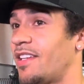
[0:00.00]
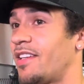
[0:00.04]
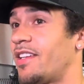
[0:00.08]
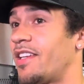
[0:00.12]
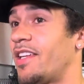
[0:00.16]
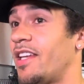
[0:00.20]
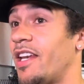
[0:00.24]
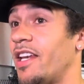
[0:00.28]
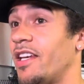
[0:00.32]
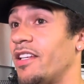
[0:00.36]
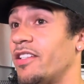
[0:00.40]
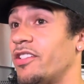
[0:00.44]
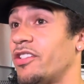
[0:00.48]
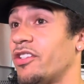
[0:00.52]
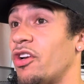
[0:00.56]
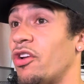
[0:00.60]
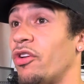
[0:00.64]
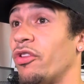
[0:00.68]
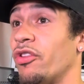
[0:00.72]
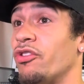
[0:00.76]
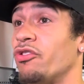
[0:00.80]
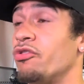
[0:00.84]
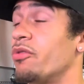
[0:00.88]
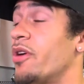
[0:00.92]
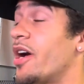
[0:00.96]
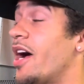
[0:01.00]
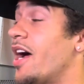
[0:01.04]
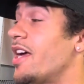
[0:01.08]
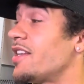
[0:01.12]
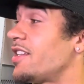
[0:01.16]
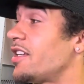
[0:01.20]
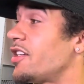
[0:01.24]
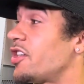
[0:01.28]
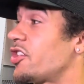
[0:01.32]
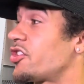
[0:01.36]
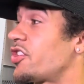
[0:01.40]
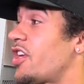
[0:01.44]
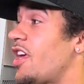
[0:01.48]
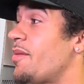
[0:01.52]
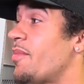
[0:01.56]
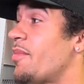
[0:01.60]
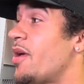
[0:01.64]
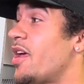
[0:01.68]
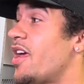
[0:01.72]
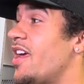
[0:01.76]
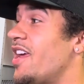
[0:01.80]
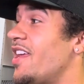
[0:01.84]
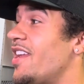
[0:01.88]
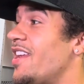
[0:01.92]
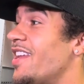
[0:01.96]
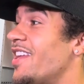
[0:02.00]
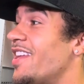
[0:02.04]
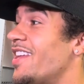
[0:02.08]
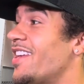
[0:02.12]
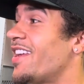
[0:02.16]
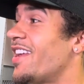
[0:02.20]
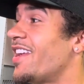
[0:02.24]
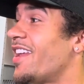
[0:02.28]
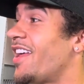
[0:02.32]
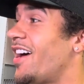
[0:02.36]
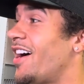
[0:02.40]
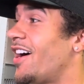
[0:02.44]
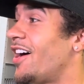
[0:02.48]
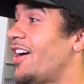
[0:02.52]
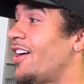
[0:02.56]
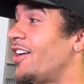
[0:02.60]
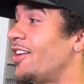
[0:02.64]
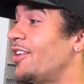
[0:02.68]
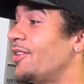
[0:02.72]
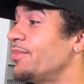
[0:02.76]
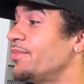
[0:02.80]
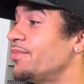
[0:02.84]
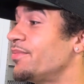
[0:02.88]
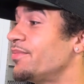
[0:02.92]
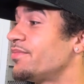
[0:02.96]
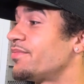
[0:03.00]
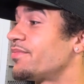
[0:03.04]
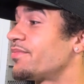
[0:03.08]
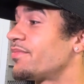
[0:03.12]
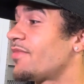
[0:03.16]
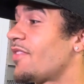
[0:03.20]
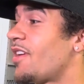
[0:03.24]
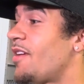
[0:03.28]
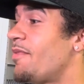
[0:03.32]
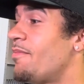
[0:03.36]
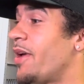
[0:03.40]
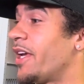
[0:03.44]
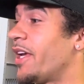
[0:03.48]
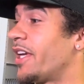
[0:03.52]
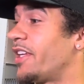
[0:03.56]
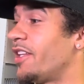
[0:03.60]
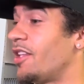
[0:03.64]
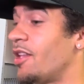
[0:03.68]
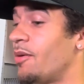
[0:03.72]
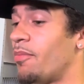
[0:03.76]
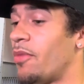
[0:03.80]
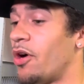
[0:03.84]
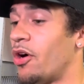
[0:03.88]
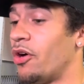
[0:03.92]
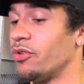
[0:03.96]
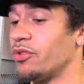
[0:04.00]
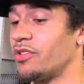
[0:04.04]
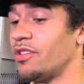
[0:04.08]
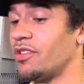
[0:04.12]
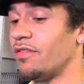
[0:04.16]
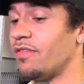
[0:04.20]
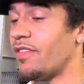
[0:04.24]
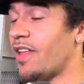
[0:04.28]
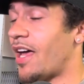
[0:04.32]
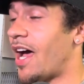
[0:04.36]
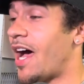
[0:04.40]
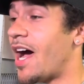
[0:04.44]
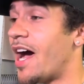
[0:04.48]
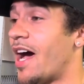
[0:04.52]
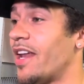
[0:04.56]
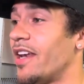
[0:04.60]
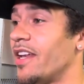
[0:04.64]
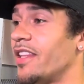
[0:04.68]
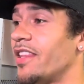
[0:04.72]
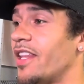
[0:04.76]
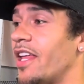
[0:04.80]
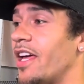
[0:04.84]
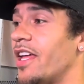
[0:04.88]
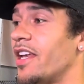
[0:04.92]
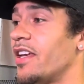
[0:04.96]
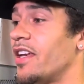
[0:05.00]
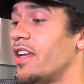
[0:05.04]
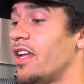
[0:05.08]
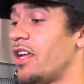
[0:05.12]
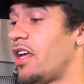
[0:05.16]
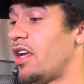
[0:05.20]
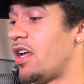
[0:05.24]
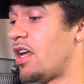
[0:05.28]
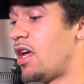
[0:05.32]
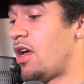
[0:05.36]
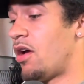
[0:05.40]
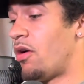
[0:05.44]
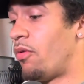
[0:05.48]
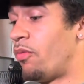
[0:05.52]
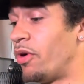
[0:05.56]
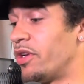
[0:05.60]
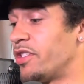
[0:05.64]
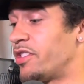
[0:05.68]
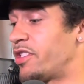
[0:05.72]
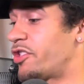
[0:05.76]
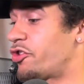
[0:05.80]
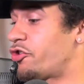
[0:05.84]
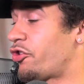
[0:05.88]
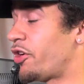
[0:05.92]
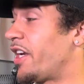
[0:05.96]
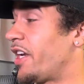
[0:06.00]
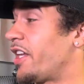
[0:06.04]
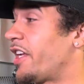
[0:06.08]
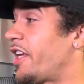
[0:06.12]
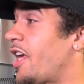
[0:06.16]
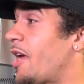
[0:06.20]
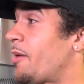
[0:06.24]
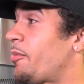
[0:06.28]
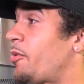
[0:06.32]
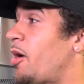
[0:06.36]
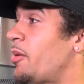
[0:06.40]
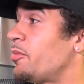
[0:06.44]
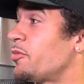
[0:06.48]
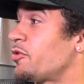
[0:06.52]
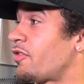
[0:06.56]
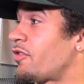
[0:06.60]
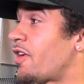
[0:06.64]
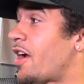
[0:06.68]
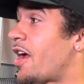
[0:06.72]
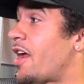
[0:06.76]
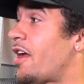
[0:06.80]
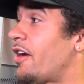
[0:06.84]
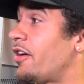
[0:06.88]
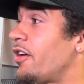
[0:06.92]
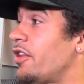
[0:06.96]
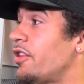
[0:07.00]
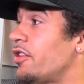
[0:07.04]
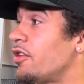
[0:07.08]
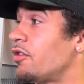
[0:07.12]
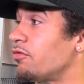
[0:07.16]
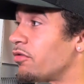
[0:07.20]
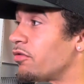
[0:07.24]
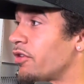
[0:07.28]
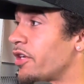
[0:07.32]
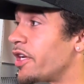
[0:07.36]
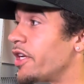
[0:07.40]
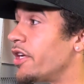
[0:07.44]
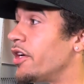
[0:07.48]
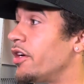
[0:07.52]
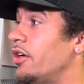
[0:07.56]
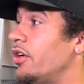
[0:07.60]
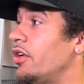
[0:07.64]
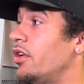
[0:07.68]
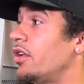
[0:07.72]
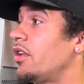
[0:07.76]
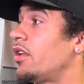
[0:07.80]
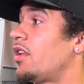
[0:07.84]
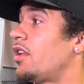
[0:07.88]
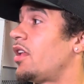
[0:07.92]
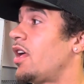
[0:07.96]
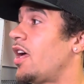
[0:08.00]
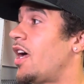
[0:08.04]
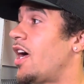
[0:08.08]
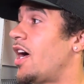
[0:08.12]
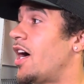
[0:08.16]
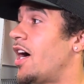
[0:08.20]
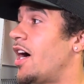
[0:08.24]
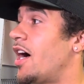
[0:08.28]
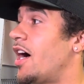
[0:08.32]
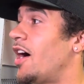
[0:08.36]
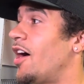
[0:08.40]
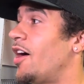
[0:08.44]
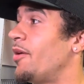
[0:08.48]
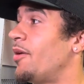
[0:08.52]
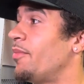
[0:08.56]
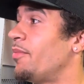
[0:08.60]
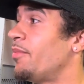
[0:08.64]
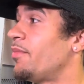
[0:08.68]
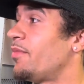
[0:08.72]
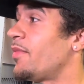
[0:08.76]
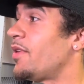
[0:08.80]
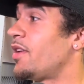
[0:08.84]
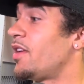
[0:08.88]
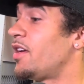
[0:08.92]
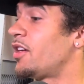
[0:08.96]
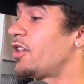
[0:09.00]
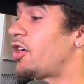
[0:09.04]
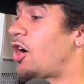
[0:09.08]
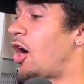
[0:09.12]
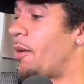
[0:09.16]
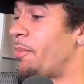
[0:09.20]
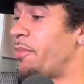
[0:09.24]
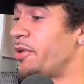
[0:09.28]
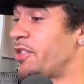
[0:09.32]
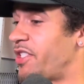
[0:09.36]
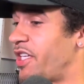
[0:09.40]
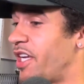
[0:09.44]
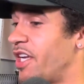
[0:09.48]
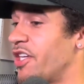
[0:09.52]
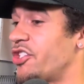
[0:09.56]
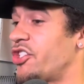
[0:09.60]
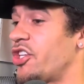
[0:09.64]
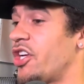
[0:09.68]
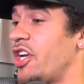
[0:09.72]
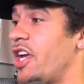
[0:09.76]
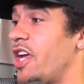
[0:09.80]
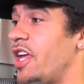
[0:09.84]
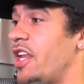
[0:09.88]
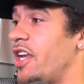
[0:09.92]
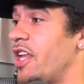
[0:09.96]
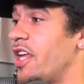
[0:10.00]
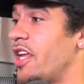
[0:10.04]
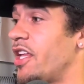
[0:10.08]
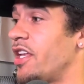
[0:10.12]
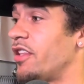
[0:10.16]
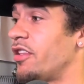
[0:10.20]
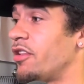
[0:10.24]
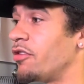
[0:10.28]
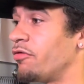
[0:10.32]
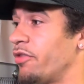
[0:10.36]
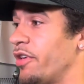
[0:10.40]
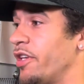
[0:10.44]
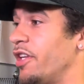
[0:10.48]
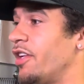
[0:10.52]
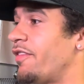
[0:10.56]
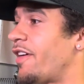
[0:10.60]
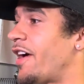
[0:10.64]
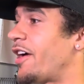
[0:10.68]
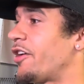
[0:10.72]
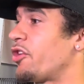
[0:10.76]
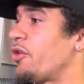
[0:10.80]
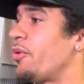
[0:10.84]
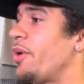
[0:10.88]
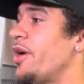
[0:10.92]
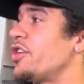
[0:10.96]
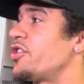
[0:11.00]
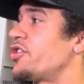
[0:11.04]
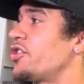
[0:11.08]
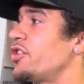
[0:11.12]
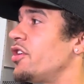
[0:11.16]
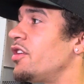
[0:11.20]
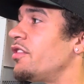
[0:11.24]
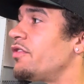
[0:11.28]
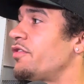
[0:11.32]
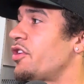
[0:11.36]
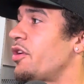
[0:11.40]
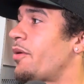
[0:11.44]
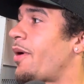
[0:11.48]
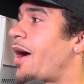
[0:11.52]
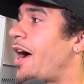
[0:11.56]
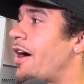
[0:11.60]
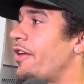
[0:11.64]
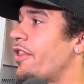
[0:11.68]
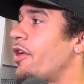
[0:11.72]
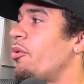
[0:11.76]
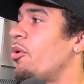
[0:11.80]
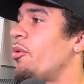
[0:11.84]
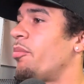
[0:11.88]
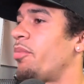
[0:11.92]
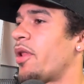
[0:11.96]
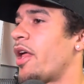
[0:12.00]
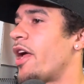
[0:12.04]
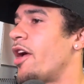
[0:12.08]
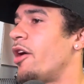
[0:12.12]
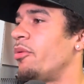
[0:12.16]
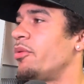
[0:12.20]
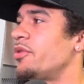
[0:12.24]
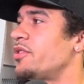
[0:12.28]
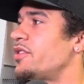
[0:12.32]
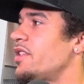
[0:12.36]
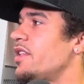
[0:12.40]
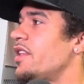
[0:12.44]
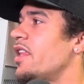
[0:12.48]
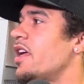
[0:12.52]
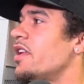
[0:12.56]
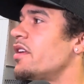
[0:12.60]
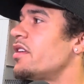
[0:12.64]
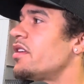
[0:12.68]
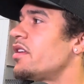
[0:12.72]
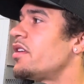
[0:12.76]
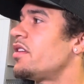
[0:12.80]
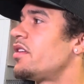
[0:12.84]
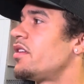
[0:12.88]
getting to know the new guys that just came in and making the most of that. And then once training camp comes around and the real competition and the real evaluation of, you know, how that will play out, we'll see then.